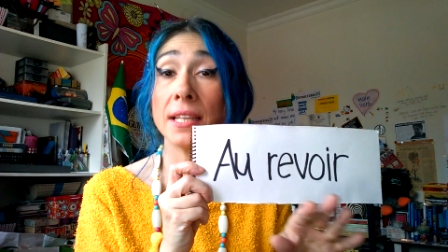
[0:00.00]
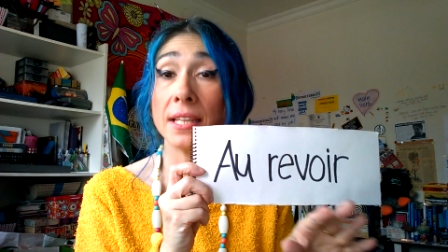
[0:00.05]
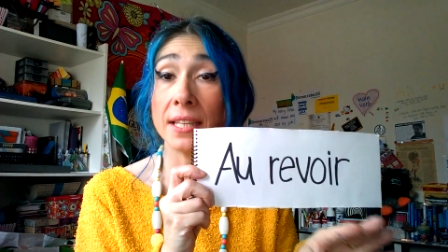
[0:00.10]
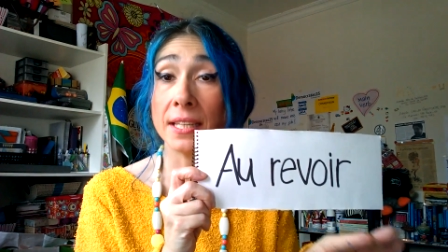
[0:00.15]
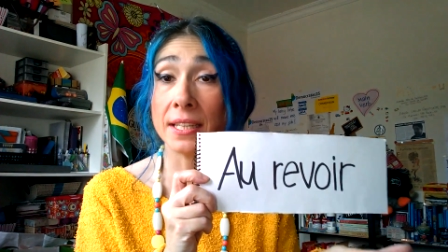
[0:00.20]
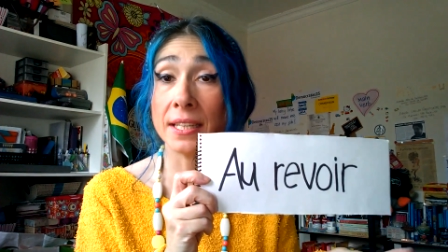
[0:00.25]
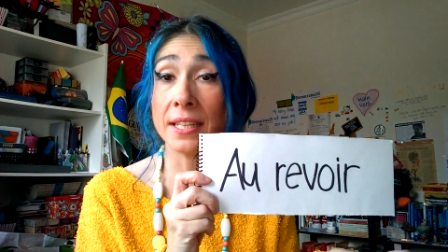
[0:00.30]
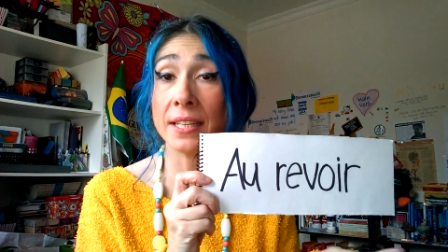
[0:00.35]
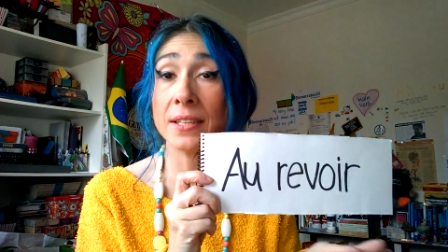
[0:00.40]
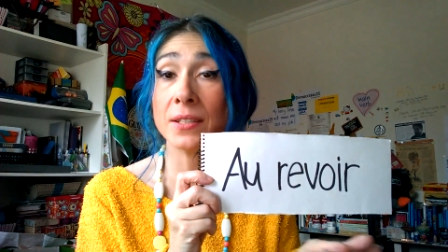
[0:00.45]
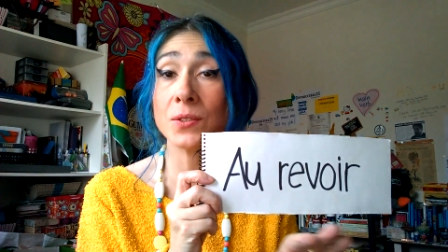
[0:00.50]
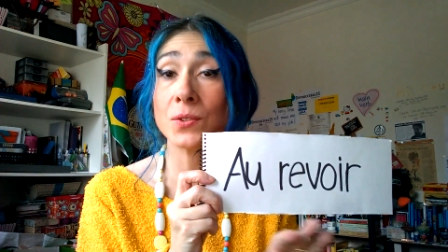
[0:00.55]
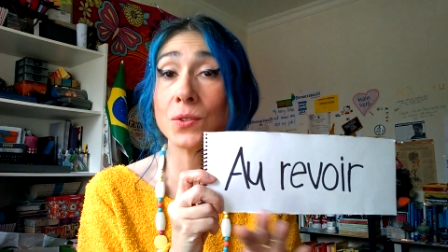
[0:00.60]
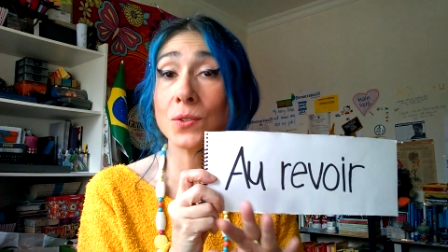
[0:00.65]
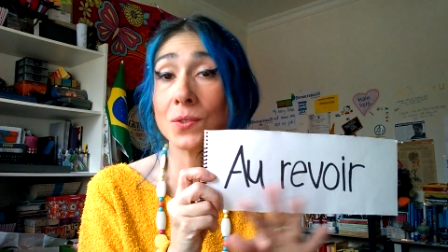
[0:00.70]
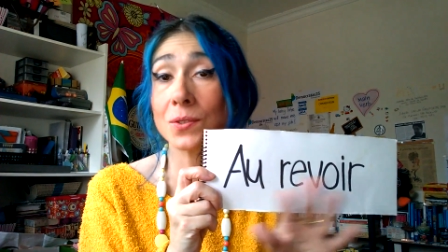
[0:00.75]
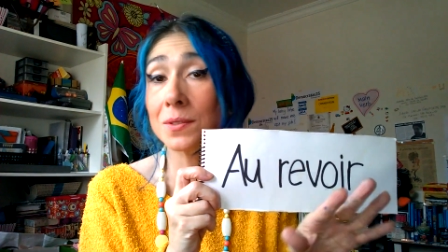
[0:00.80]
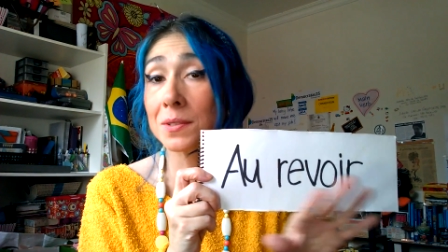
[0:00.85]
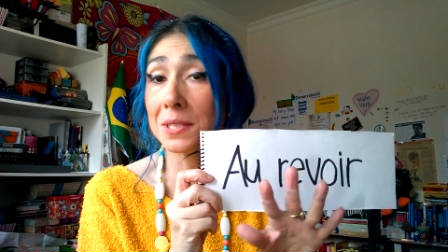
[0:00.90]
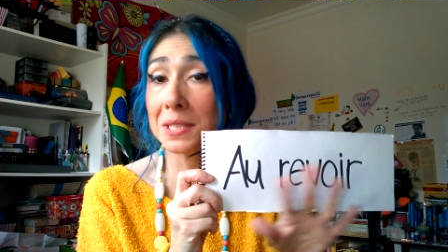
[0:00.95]
it
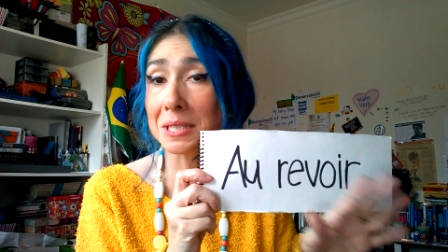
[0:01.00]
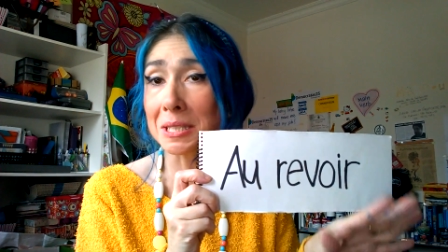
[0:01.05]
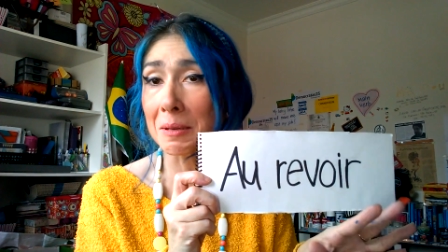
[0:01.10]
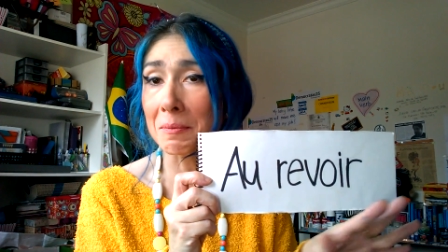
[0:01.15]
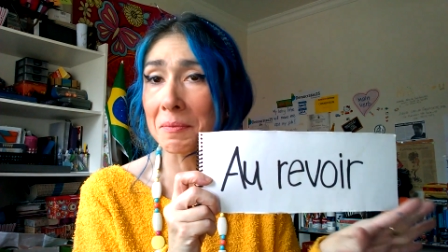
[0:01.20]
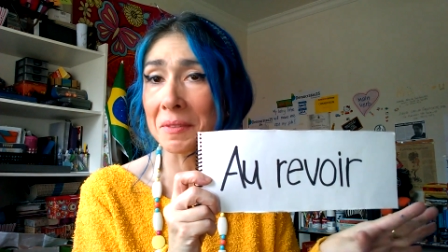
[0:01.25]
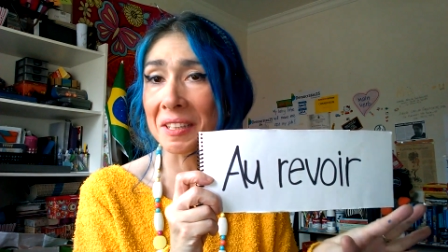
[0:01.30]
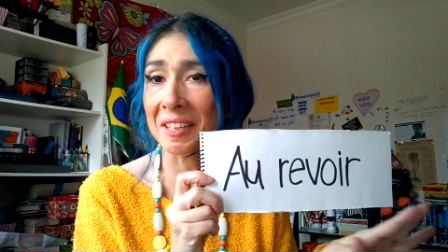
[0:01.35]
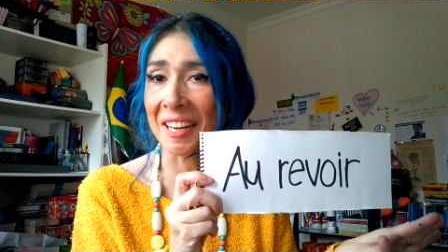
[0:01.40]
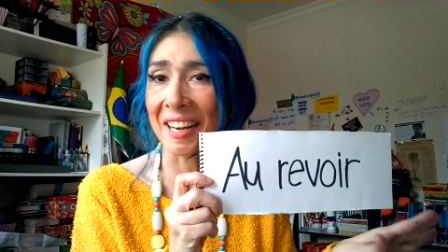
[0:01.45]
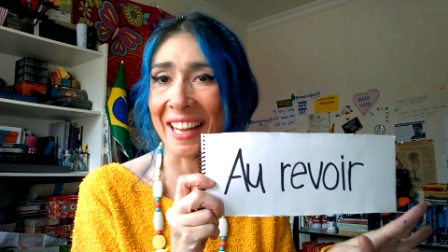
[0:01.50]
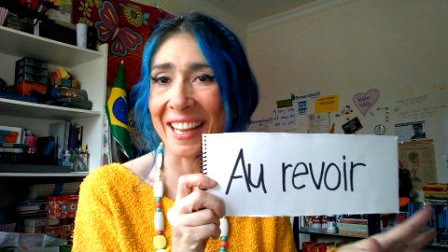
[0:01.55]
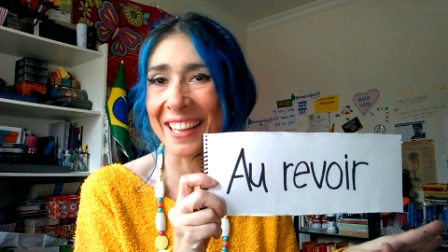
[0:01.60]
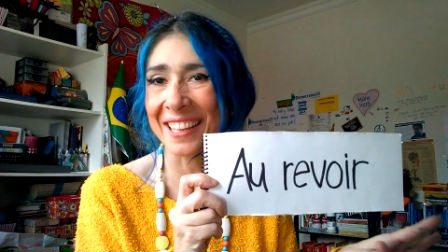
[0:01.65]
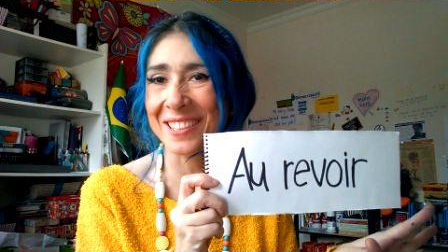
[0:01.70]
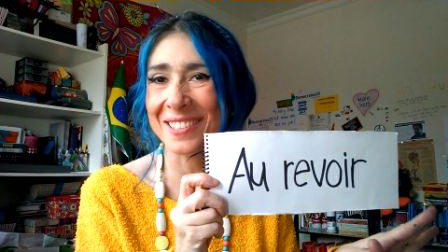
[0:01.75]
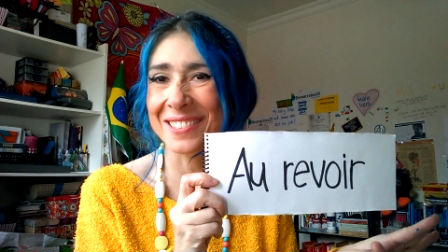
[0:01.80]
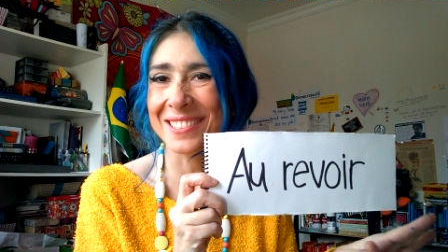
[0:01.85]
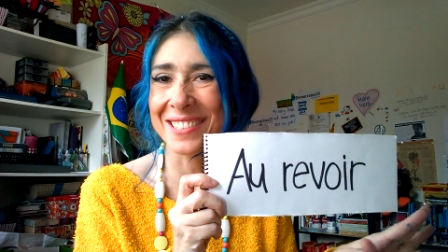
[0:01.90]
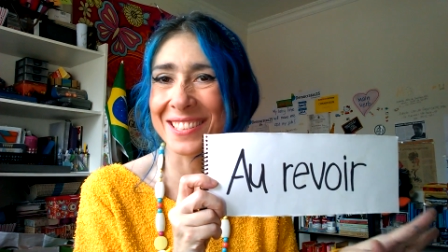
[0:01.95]
is something
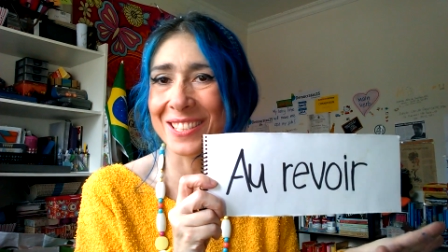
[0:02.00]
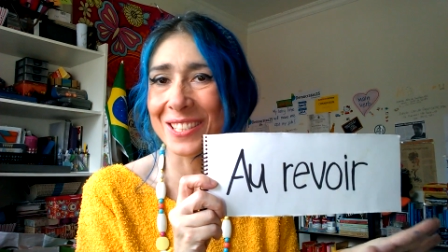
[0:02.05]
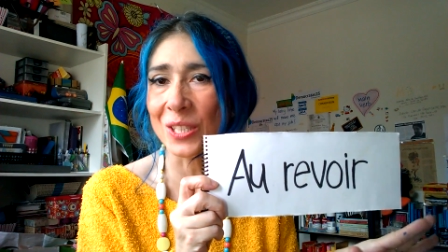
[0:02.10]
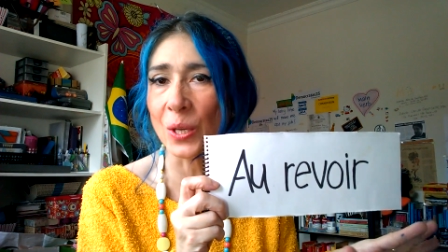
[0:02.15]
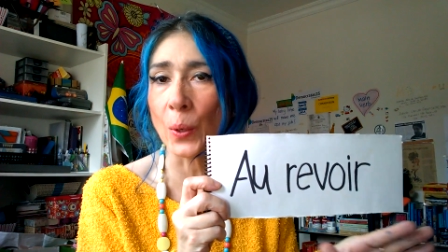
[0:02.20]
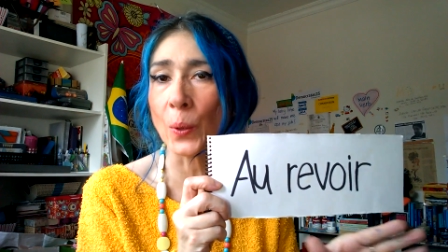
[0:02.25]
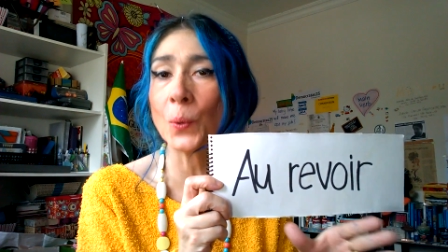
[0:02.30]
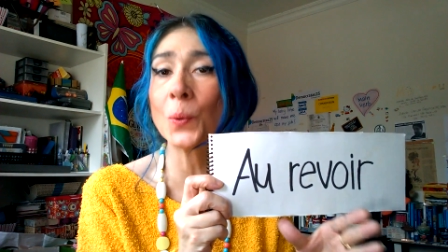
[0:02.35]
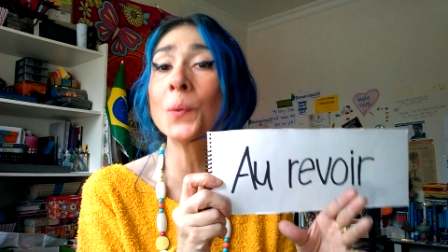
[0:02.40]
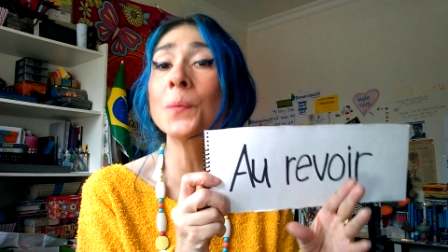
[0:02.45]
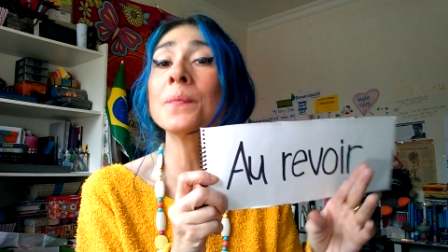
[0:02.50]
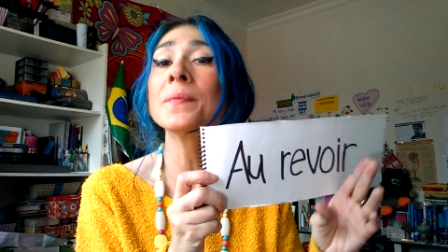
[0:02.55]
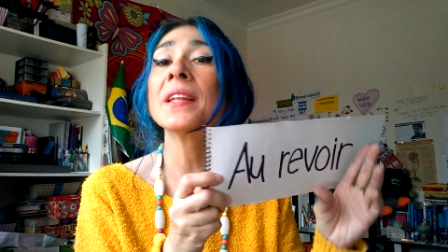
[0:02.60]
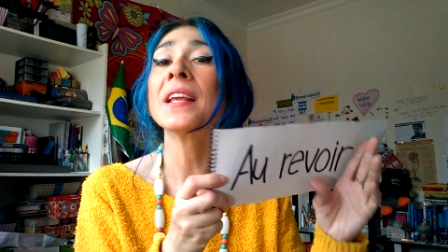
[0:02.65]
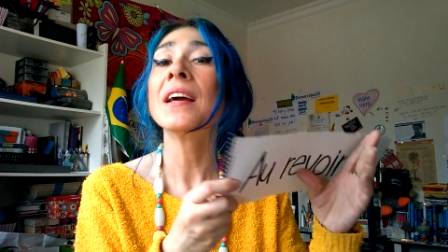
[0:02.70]
like so.